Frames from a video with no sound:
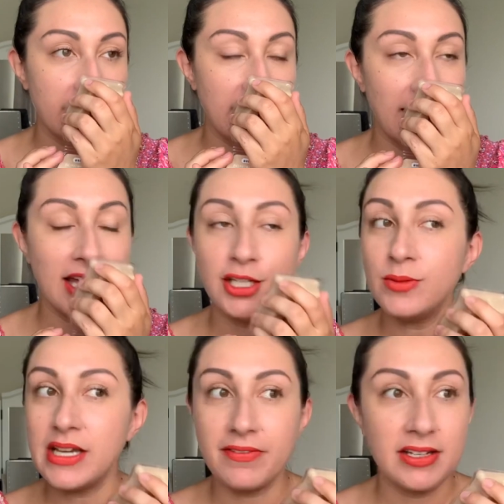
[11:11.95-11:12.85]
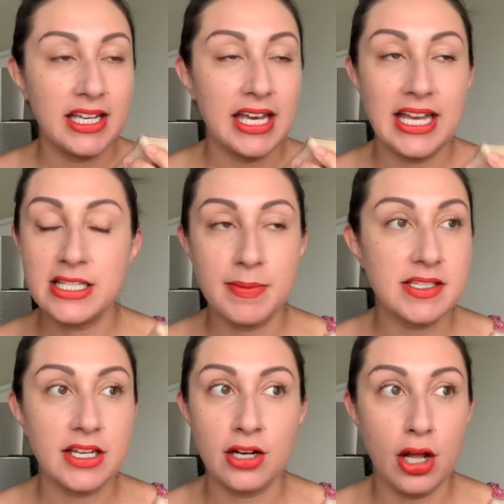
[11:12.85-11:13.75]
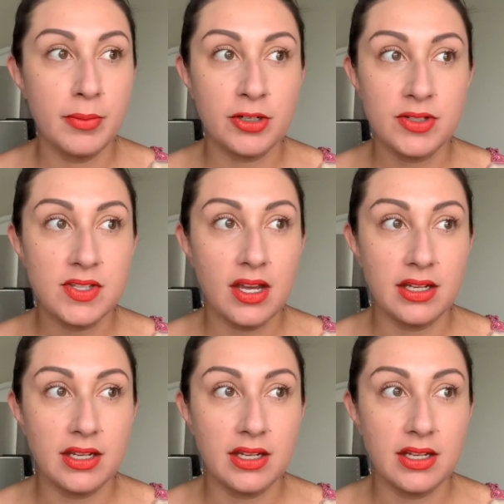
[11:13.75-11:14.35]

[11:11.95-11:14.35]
and you definitely get, it smells like an almond croissant.